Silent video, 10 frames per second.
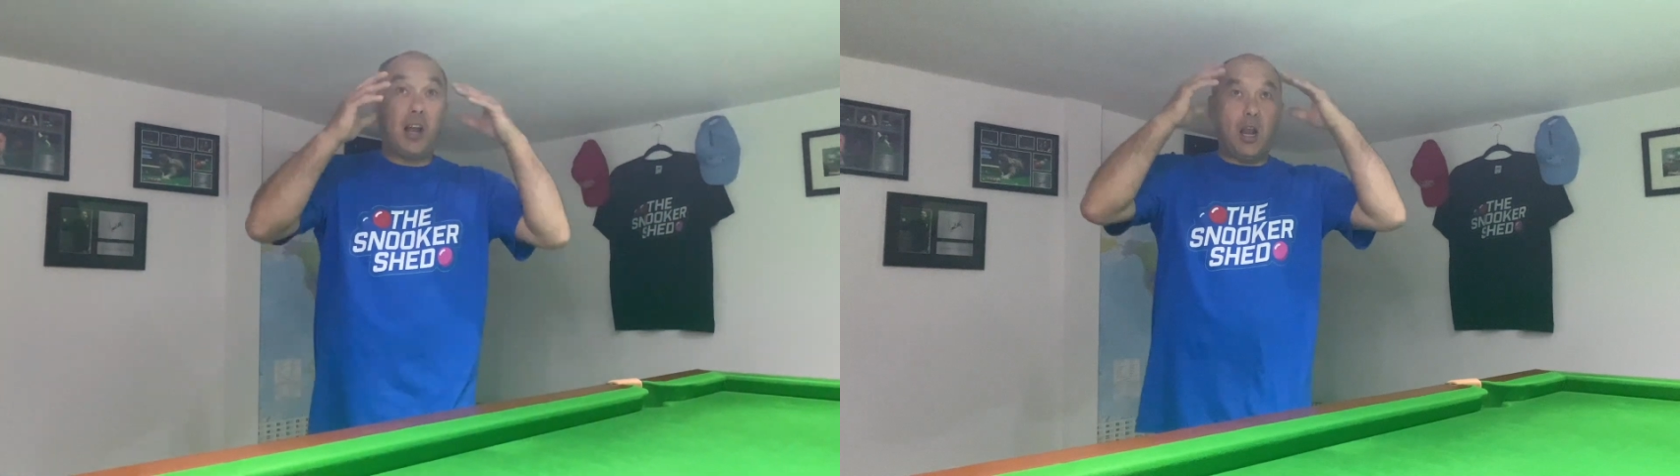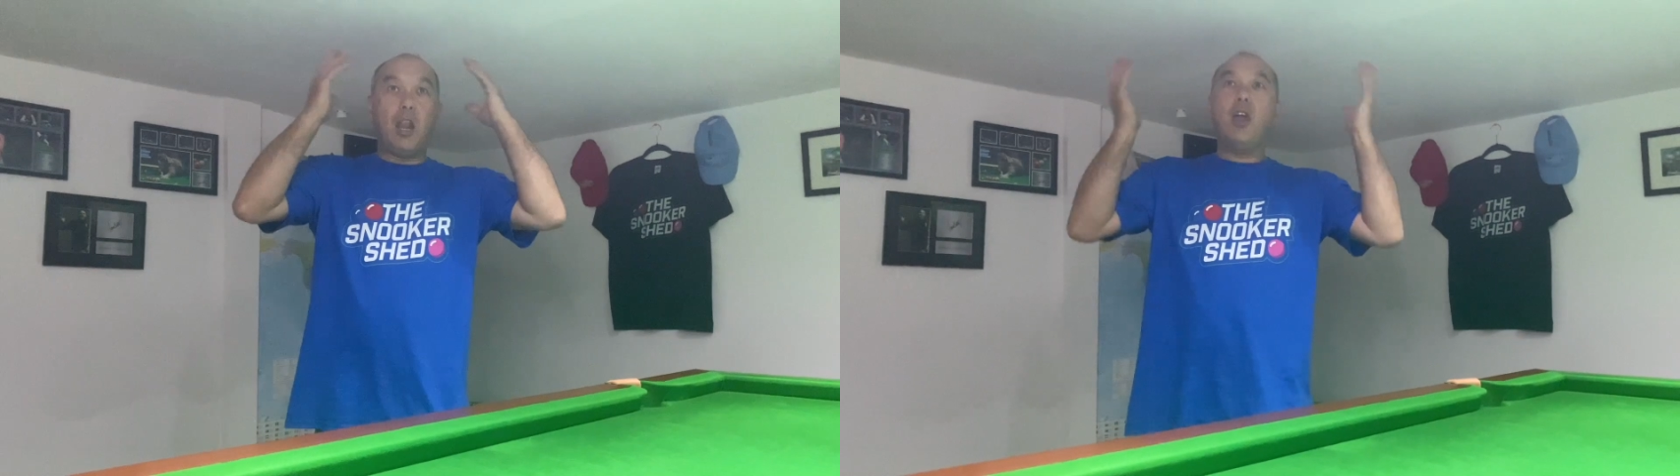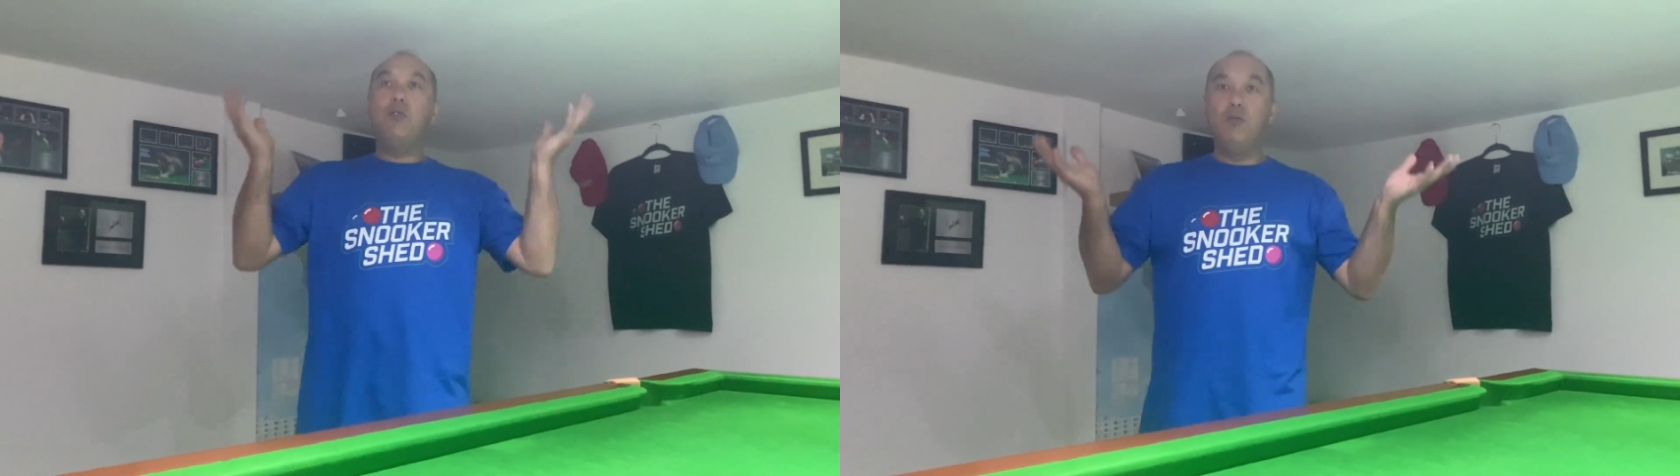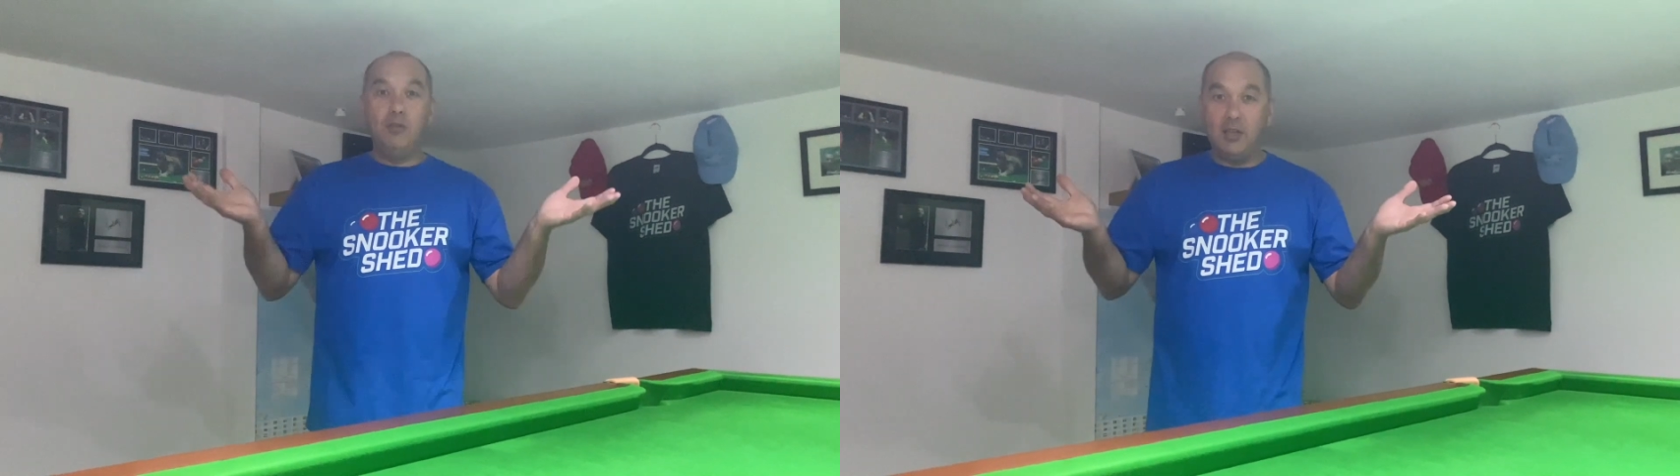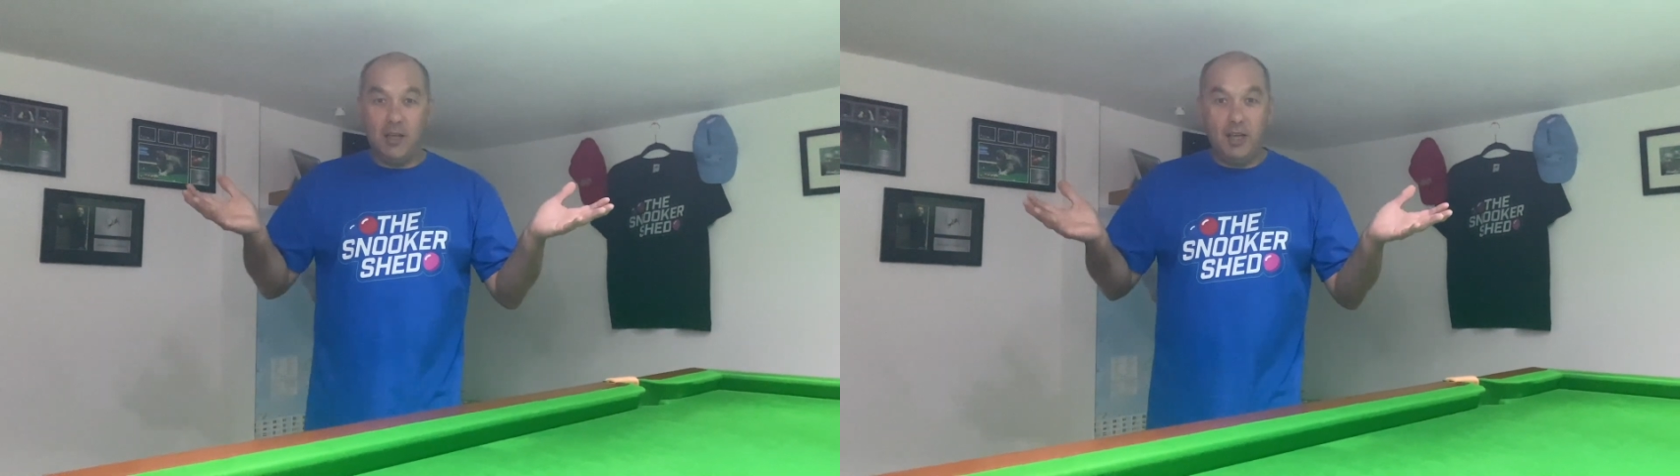
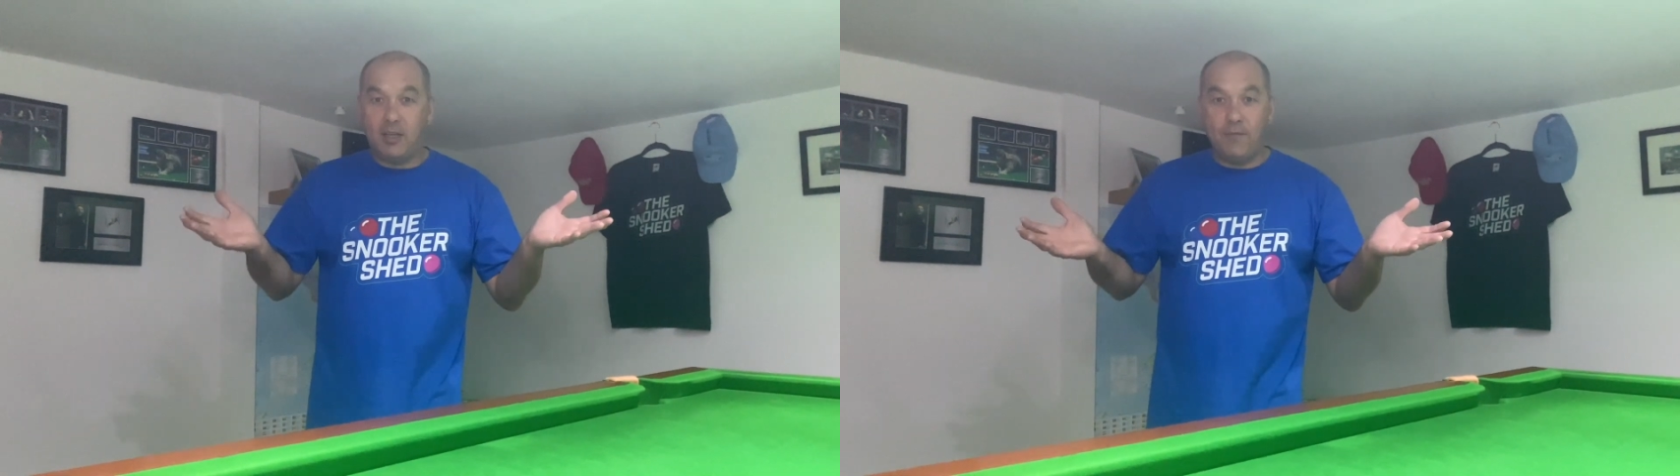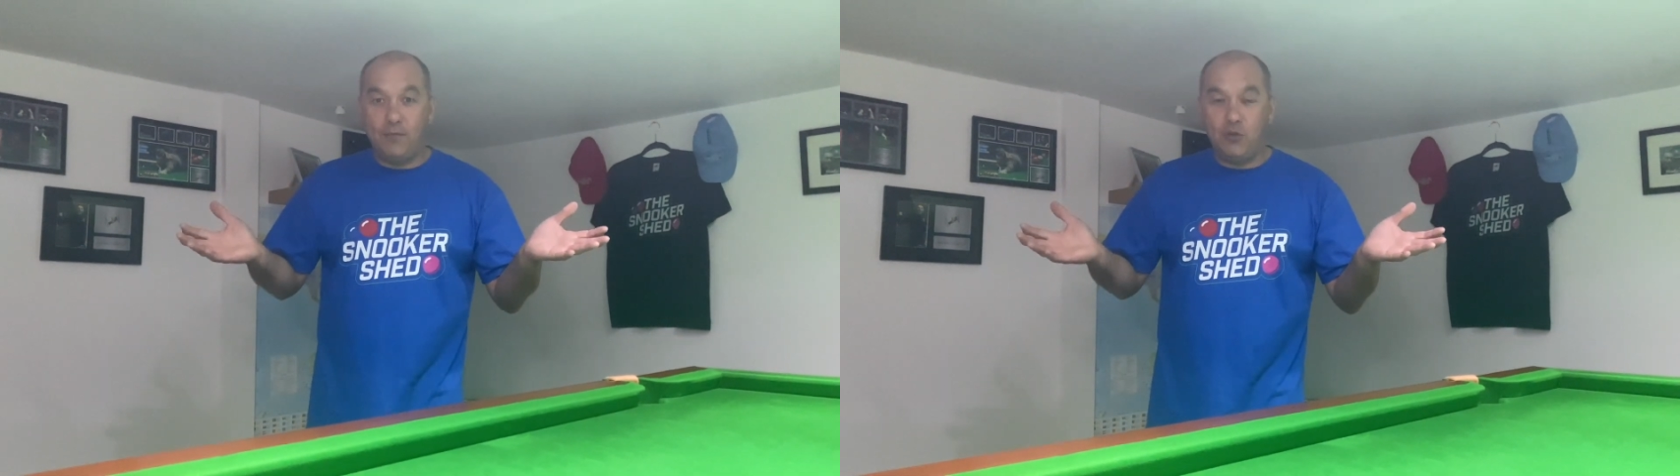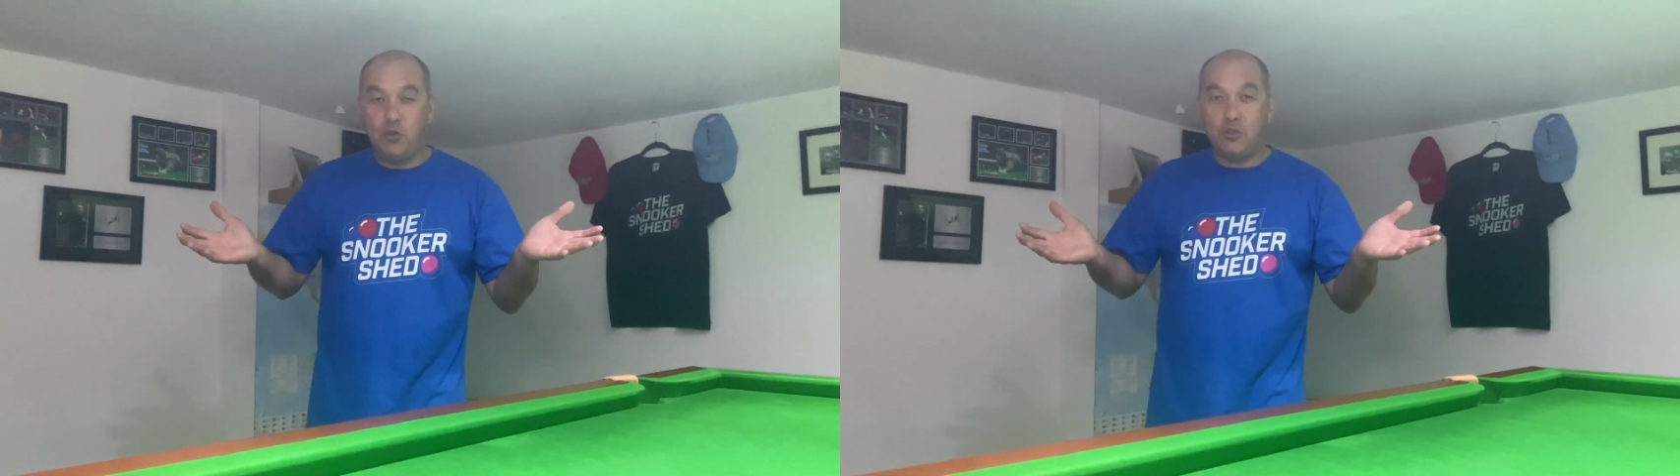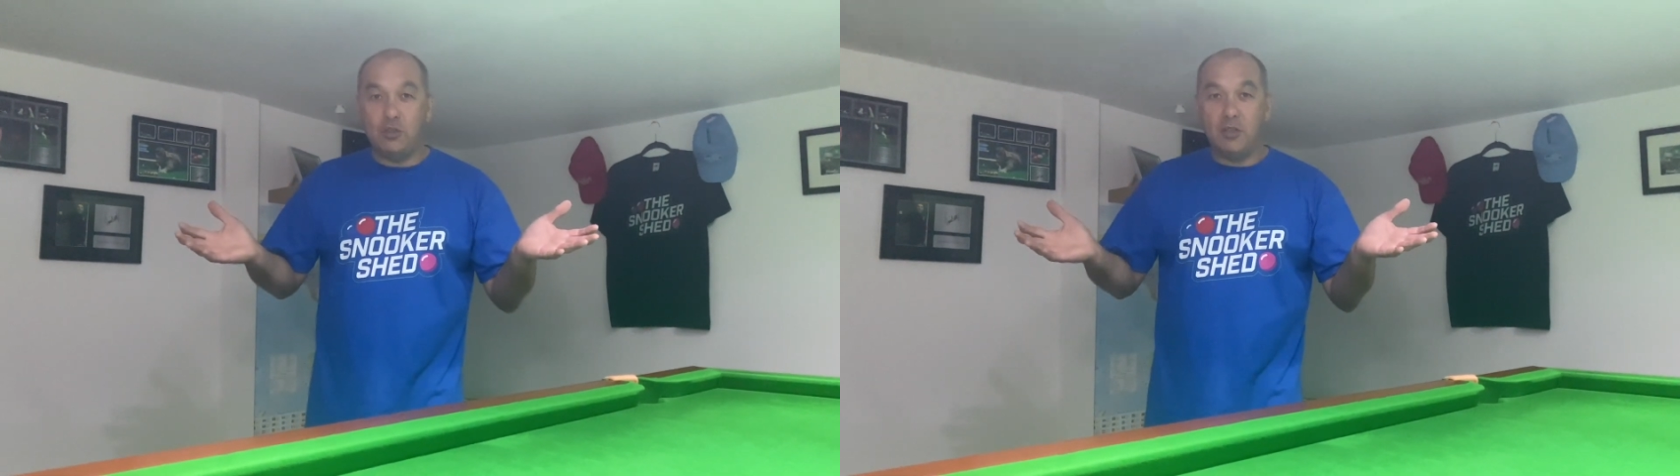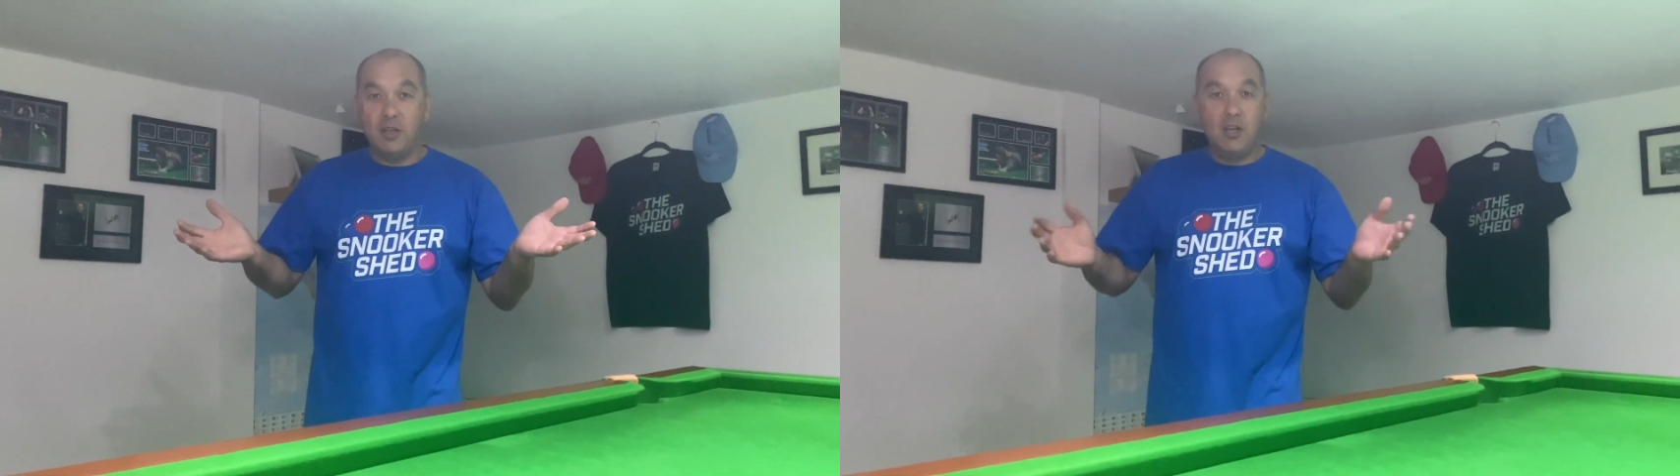cloud of
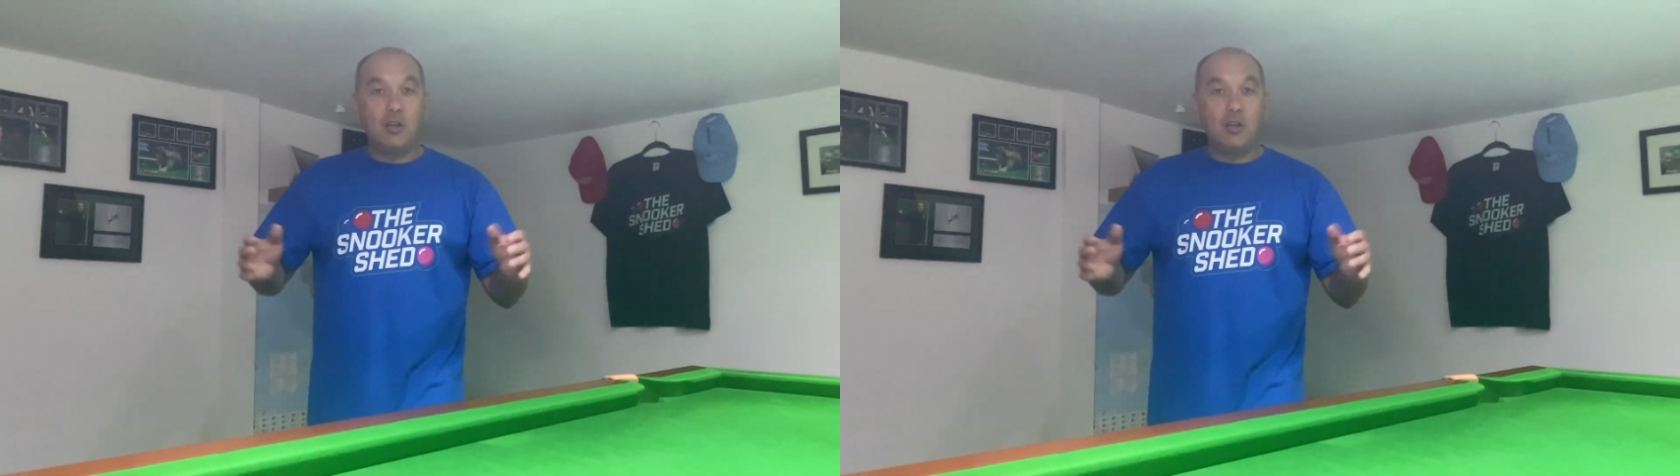confusion